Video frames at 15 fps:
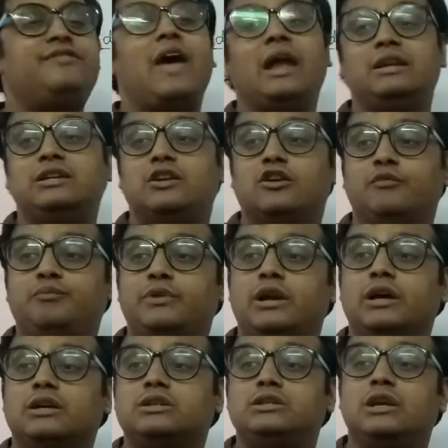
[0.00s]
factor of
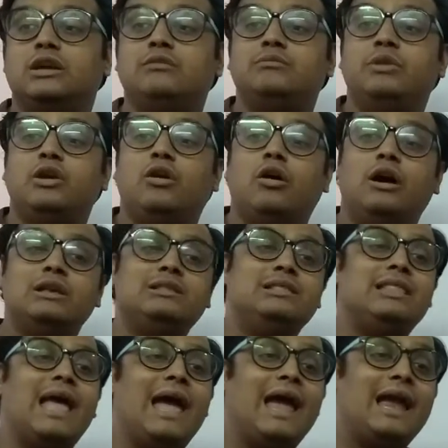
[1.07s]
production because
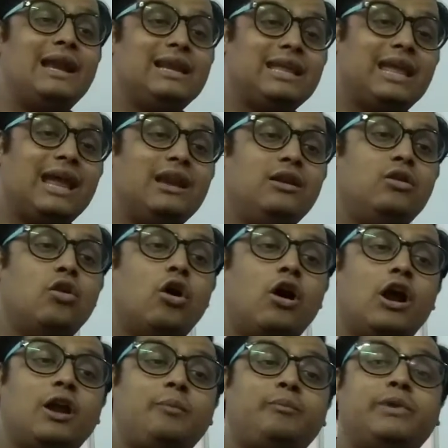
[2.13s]
land
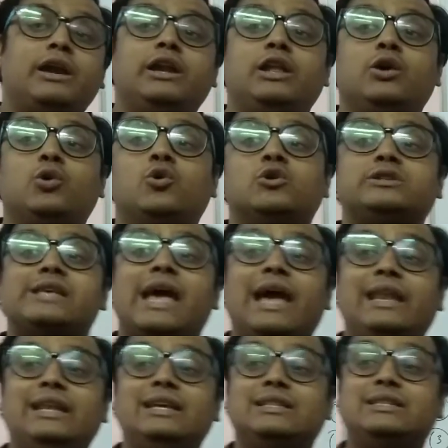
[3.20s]
cannot produce
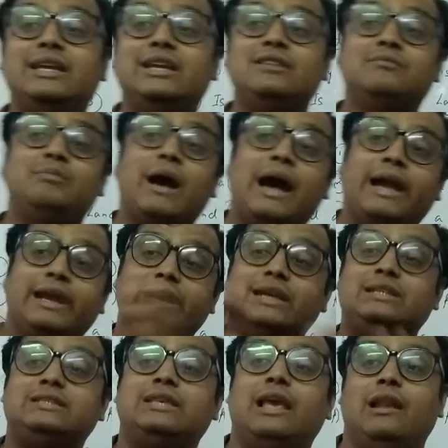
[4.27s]
anything by
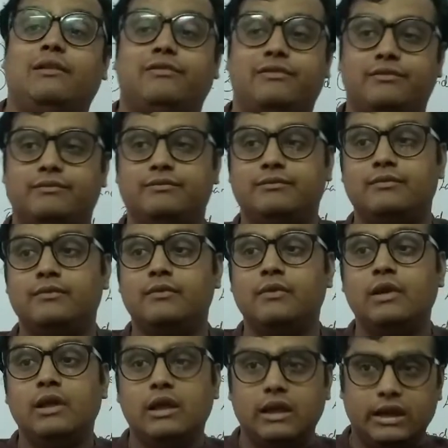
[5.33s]
itself.
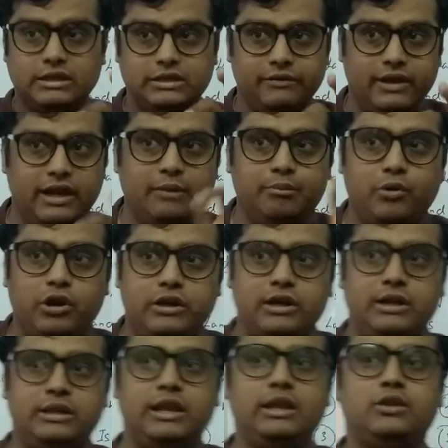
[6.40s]
It's a very
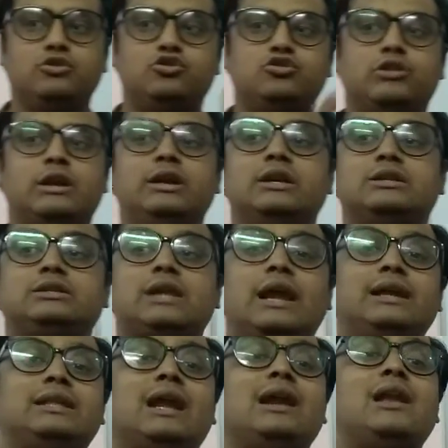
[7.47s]
important thing you should
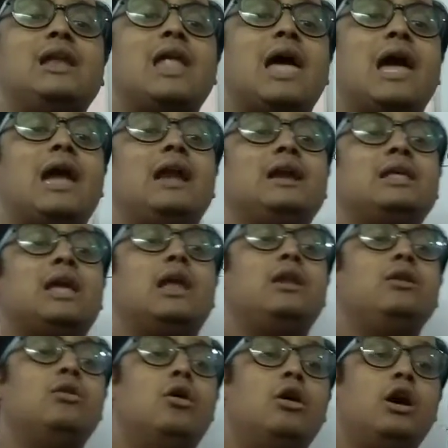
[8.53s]
understand, that land
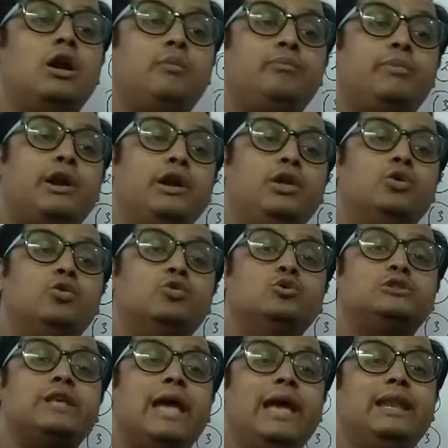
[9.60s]
cannot
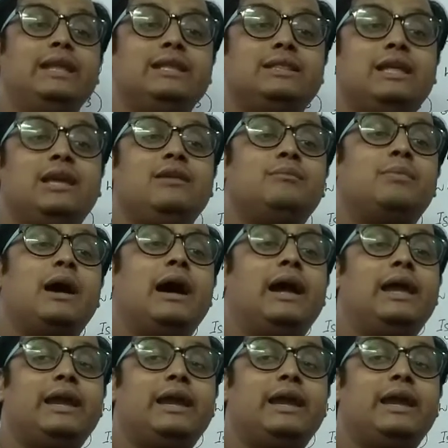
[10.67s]
produce anything by